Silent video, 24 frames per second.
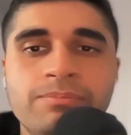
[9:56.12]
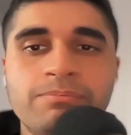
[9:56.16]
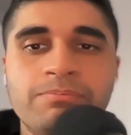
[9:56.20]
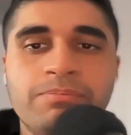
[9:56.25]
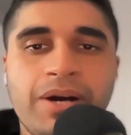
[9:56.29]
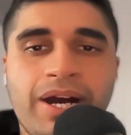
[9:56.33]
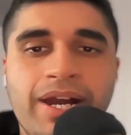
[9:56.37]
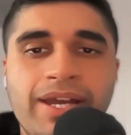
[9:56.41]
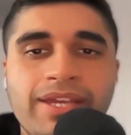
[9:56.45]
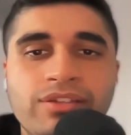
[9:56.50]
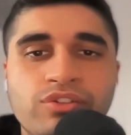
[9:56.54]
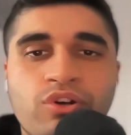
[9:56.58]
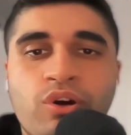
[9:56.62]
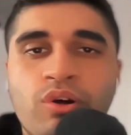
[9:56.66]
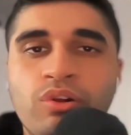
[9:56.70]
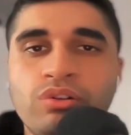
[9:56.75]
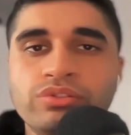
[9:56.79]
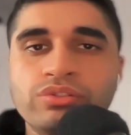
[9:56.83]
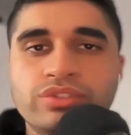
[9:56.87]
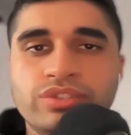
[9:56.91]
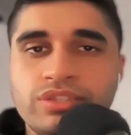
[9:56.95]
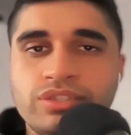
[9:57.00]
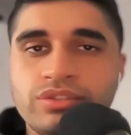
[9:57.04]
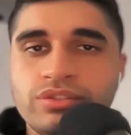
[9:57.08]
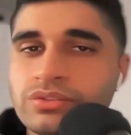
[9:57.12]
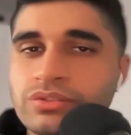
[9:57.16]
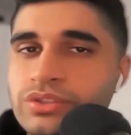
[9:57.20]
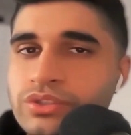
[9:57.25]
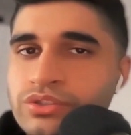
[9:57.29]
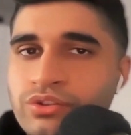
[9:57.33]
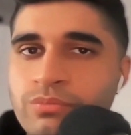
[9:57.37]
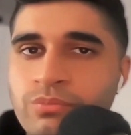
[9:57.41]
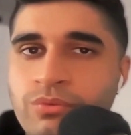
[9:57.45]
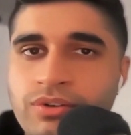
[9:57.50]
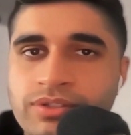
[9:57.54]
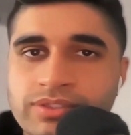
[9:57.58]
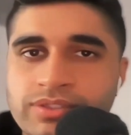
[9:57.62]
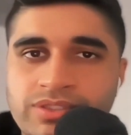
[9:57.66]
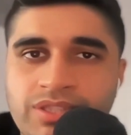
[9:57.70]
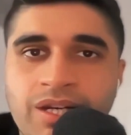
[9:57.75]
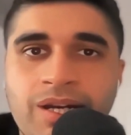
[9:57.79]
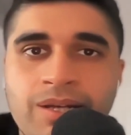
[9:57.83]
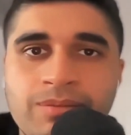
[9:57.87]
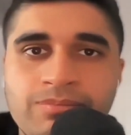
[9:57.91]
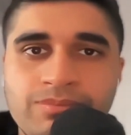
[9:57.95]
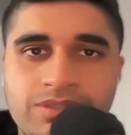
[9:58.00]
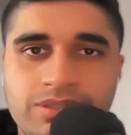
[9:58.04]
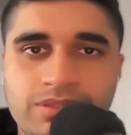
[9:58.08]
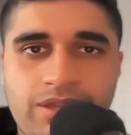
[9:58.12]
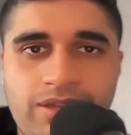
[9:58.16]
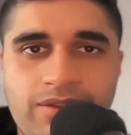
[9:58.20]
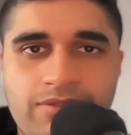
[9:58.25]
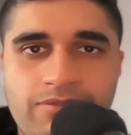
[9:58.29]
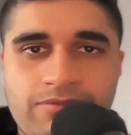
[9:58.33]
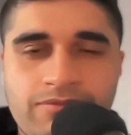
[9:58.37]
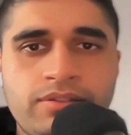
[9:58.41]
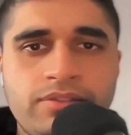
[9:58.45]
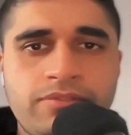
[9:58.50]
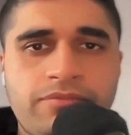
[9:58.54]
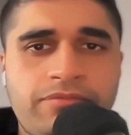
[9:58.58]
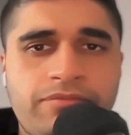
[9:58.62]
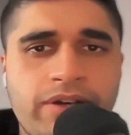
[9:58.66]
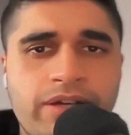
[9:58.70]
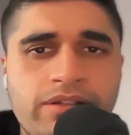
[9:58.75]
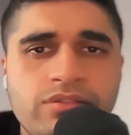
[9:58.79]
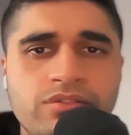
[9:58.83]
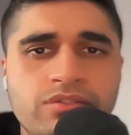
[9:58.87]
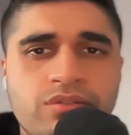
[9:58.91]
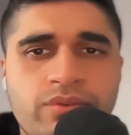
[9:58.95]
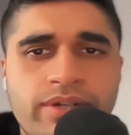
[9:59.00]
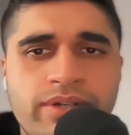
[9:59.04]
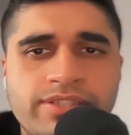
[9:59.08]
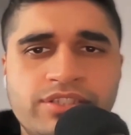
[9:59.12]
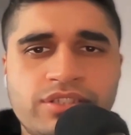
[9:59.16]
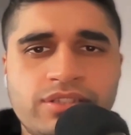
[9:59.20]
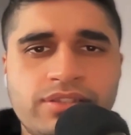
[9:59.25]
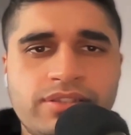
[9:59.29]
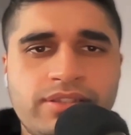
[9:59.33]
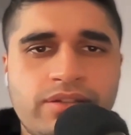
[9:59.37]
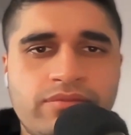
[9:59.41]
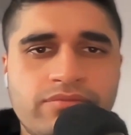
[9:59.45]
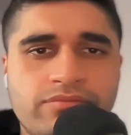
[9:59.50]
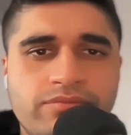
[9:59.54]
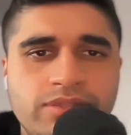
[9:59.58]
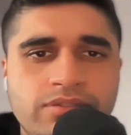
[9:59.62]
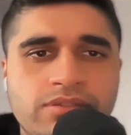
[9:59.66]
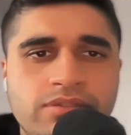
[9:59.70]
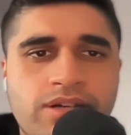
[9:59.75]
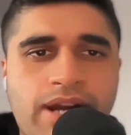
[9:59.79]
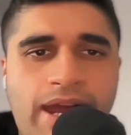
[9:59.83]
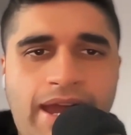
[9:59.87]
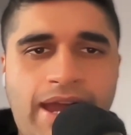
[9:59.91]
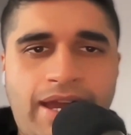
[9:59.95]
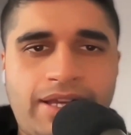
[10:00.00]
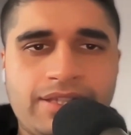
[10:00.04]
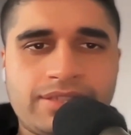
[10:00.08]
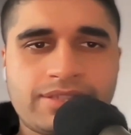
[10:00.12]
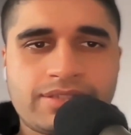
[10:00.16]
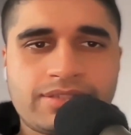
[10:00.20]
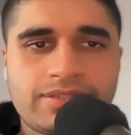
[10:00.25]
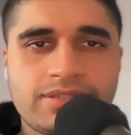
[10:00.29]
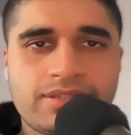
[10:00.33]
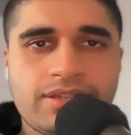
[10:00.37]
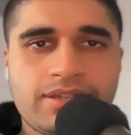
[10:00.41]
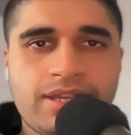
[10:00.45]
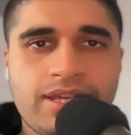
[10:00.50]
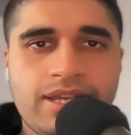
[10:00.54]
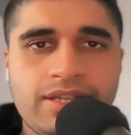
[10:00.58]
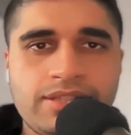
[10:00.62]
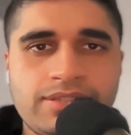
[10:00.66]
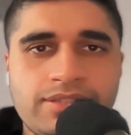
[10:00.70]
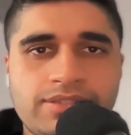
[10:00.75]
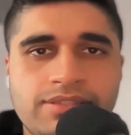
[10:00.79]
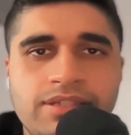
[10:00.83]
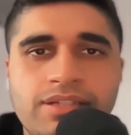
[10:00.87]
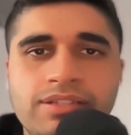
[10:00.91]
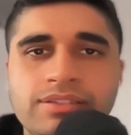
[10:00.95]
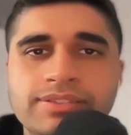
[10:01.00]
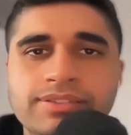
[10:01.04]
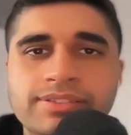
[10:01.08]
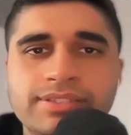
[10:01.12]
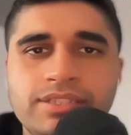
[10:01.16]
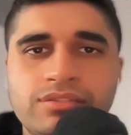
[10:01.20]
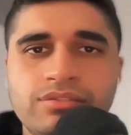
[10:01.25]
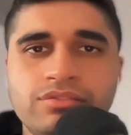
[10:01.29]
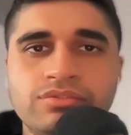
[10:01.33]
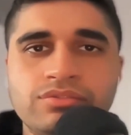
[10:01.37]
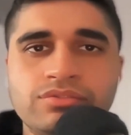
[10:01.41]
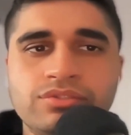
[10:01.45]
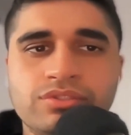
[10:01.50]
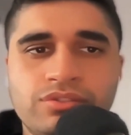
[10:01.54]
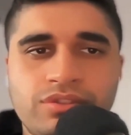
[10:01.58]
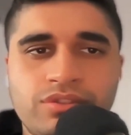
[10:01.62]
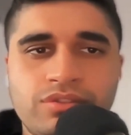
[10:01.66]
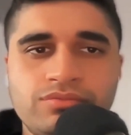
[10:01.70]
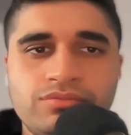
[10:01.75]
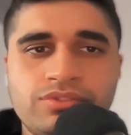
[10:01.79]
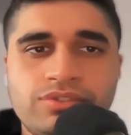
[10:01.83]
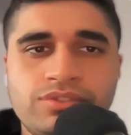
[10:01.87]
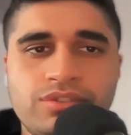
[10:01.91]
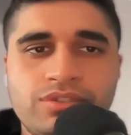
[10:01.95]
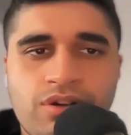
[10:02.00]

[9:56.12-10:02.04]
buying Coulson a little little more time to live. The final question that Riddler asks hits a little close to